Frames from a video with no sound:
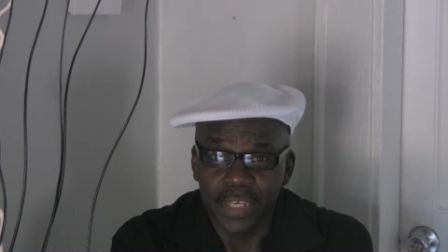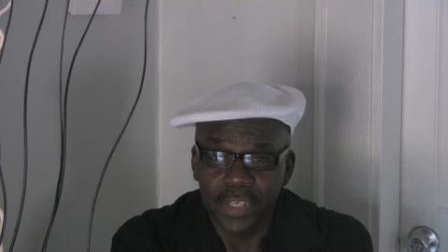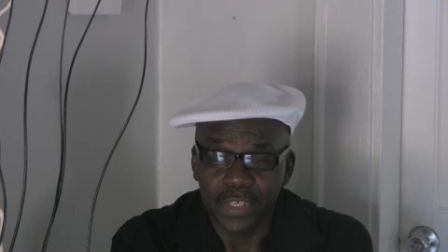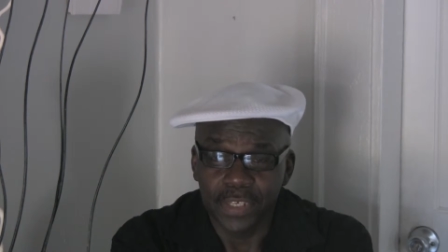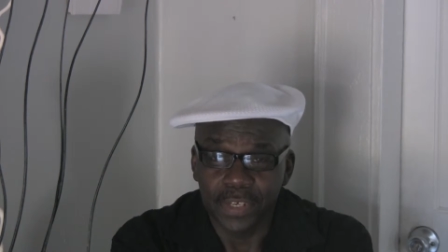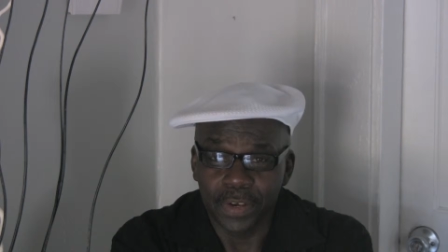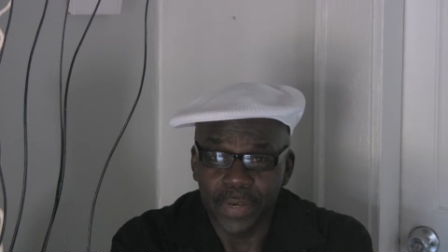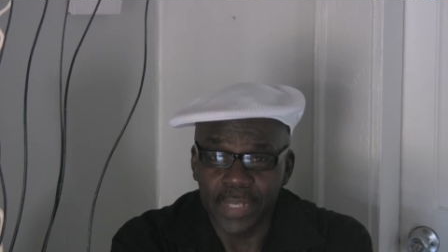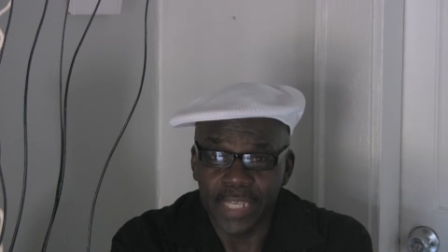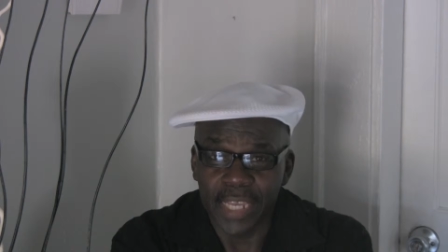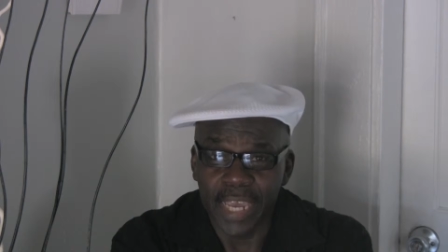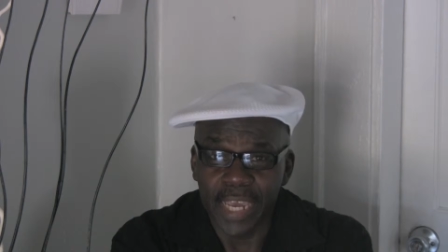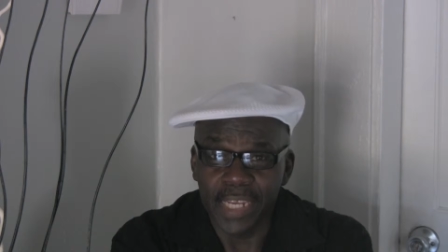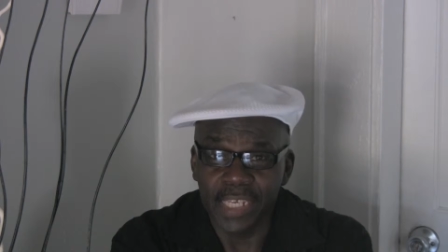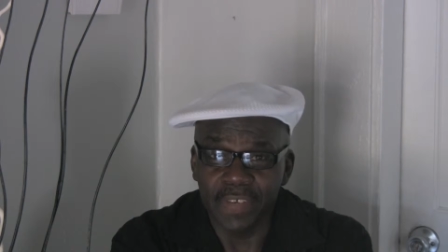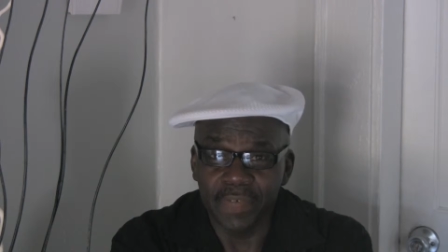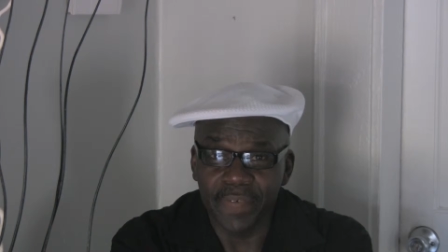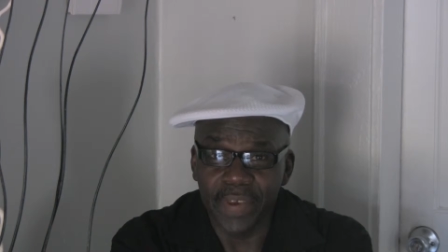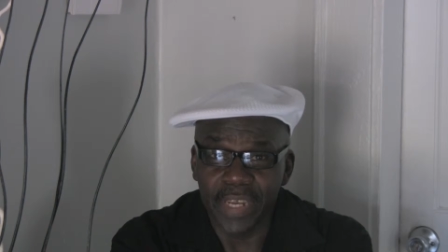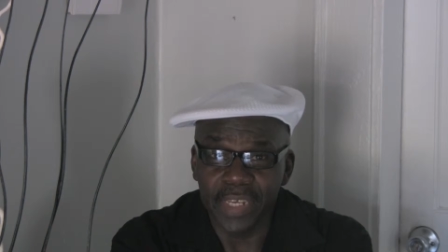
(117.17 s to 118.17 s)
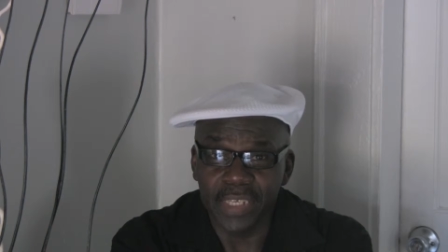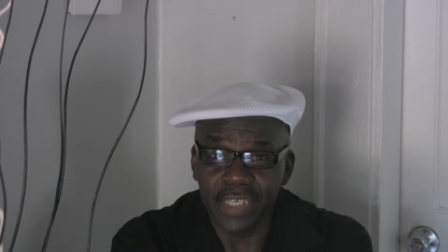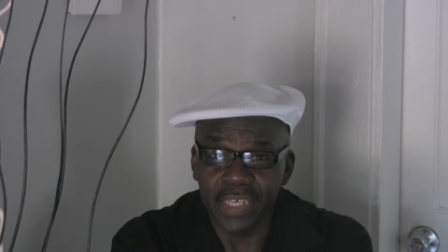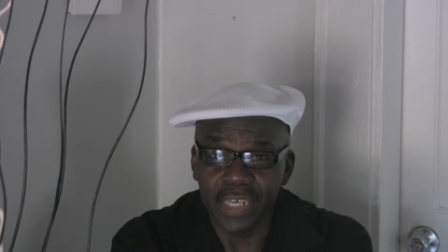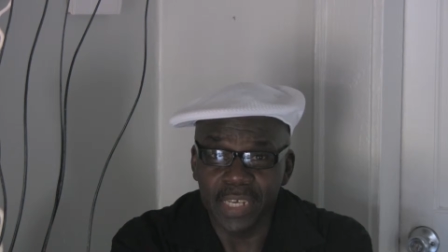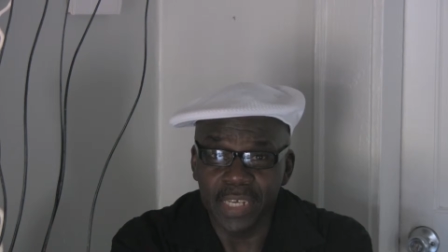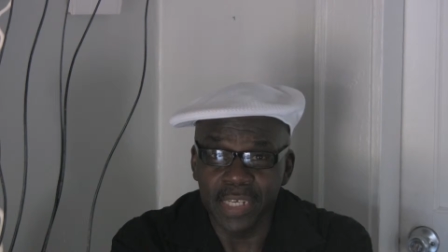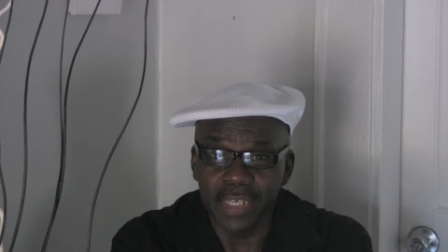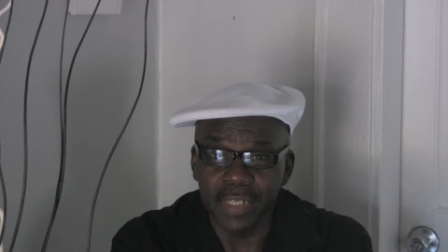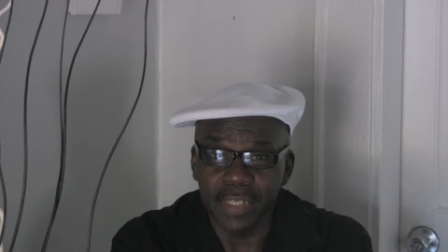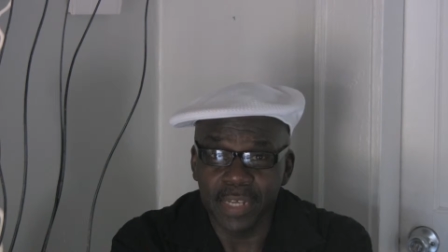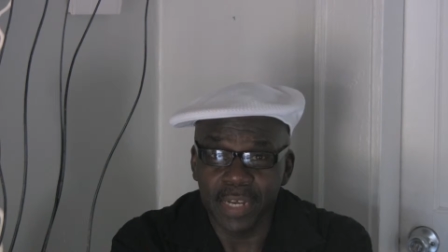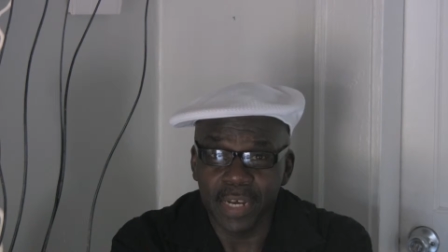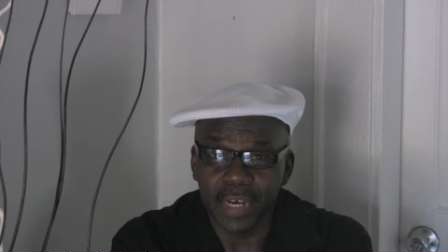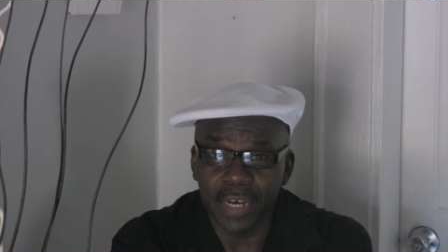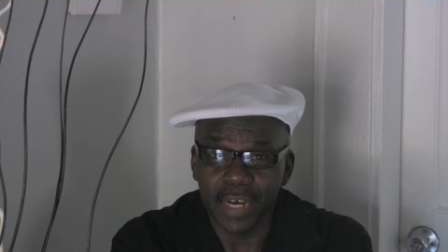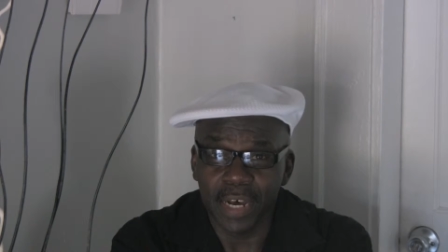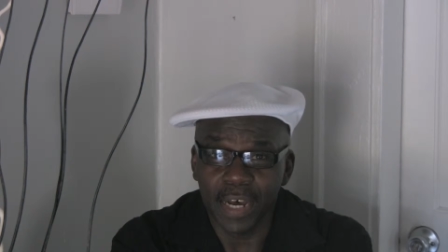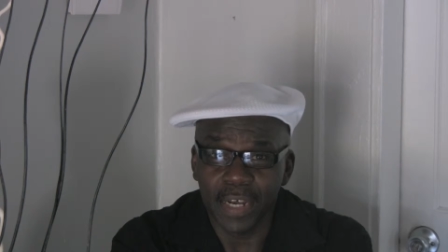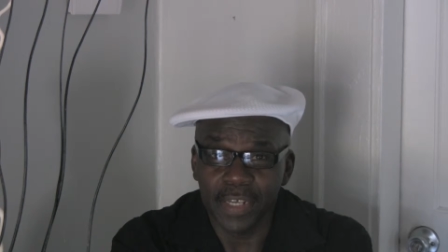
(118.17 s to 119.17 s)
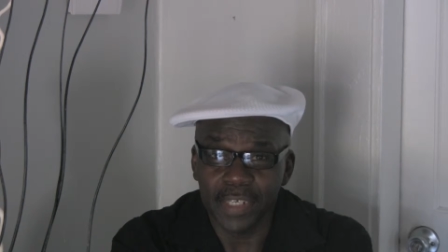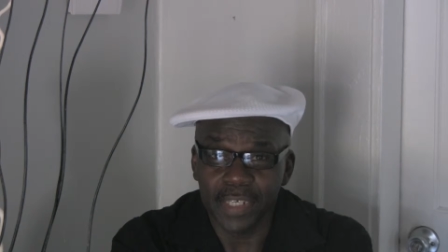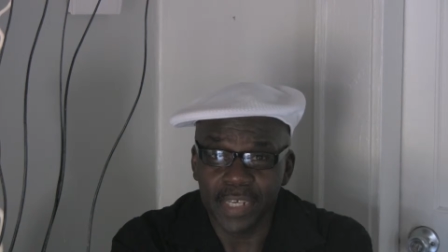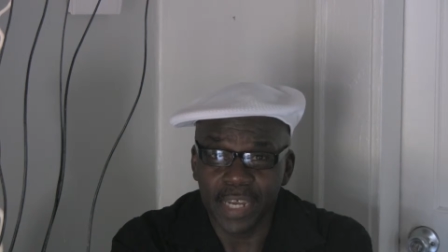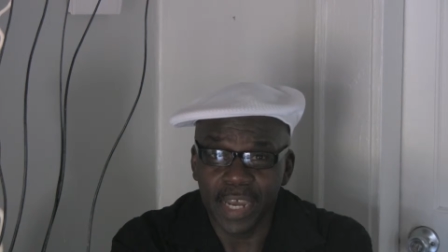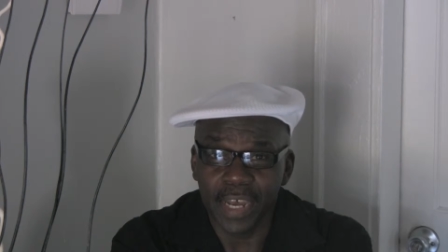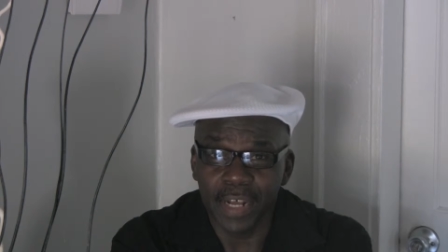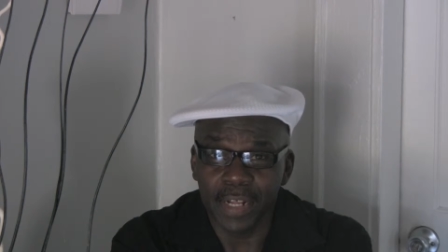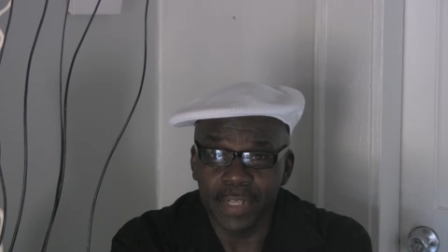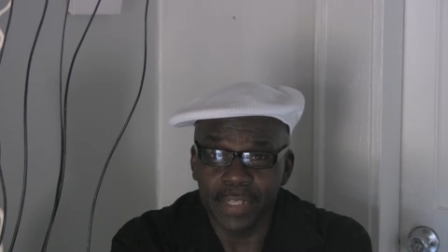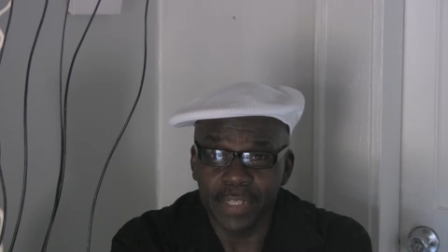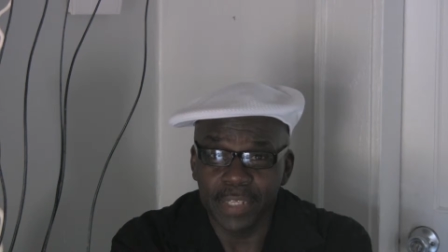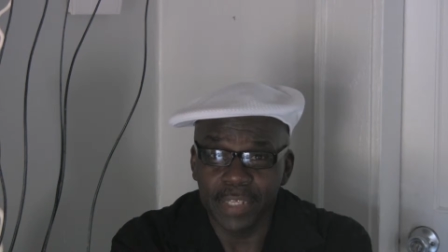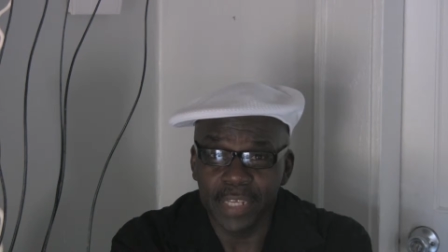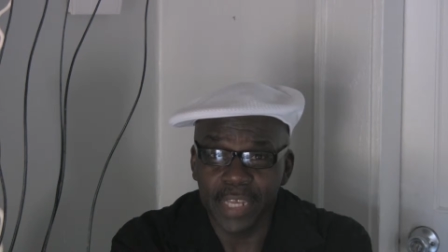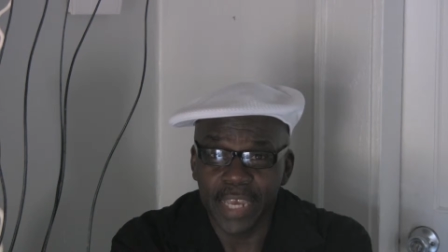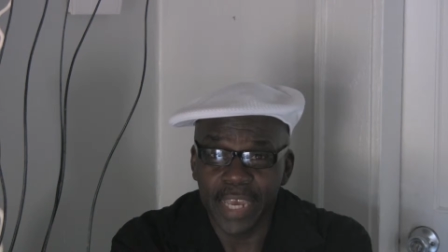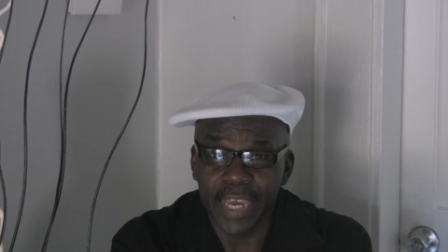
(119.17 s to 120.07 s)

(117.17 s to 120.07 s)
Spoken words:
So at the age of 18, a child